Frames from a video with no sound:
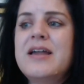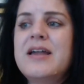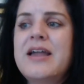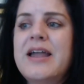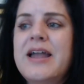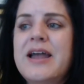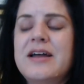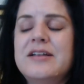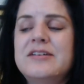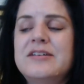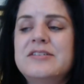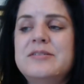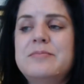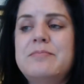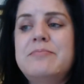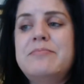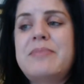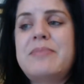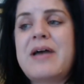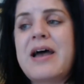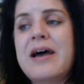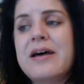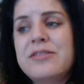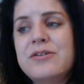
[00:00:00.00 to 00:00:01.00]
and
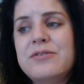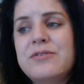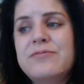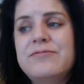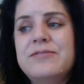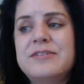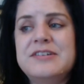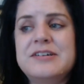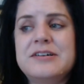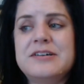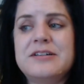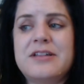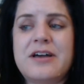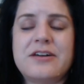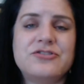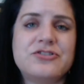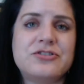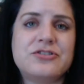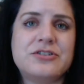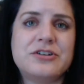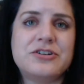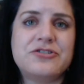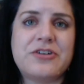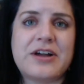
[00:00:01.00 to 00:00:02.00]

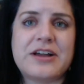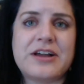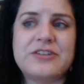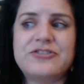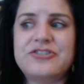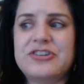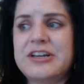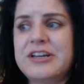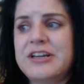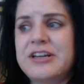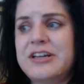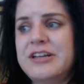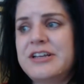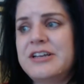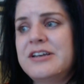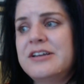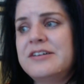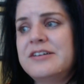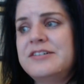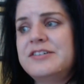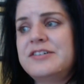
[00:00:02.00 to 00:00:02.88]
pathophysiological aggression.